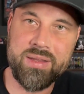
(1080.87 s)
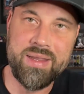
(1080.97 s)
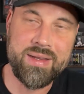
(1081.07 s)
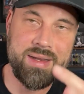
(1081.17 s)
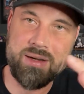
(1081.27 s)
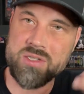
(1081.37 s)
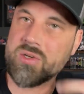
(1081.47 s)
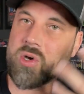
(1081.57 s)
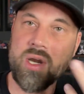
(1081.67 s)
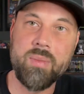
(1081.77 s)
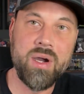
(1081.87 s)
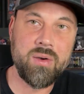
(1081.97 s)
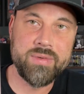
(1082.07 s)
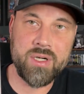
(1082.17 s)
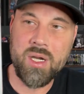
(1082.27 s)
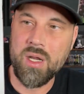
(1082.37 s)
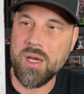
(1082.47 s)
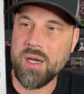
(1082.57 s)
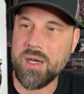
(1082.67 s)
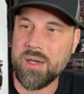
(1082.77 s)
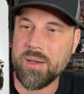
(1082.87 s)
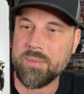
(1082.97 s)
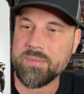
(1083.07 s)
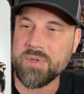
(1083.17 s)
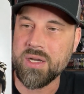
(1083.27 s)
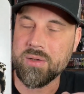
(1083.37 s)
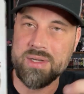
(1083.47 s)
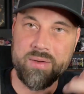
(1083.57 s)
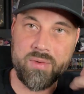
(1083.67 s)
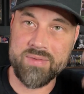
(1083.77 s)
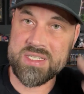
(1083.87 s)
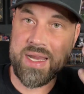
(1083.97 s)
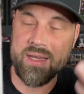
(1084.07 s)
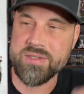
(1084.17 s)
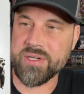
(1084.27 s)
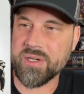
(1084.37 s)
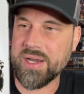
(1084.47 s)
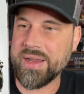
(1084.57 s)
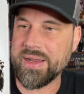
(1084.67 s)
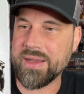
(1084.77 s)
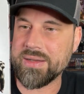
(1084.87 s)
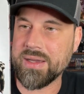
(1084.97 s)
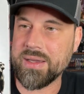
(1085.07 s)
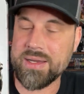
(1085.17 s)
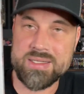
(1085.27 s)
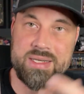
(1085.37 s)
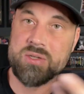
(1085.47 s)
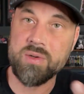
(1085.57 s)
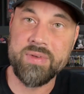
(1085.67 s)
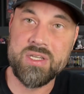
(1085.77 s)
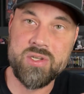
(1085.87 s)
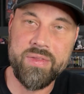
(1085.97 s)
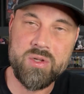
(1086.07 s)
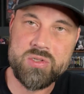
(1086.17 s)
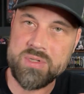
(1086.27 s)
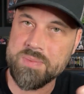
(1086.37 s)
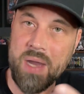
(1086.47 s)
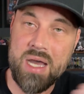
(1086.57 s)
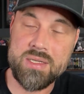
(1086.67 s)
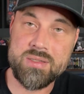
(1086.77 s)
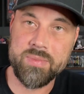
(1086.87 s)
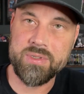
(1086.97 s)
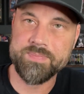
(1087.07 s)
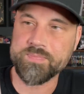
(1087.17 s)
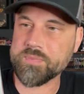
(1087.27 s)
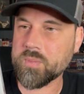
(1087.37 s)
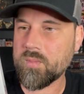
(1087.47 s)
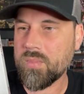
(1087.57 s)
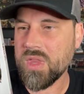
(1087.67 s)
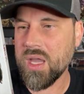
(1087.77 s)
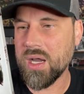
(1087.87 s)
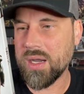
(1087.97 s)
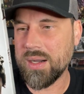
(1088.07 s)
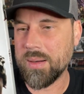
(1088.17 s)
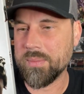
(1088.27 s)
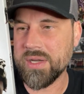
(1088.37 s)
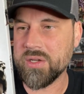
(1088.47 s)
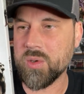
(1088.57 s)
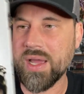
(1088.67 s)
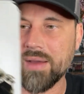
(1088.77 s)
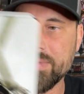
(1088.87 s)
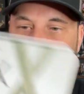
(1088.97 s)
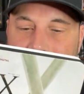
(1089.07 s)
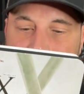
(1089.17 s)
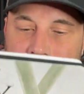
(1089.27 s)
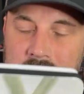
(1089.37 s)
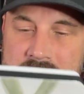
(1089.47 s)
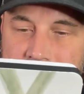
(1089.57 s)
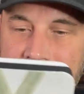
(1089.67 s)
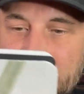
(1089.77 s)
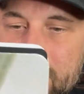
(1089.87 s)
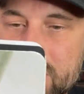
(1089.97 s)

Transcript: They kind of screw him over, to get his cancer, and, he seeks revenge on those responsible. You do have, what's her name?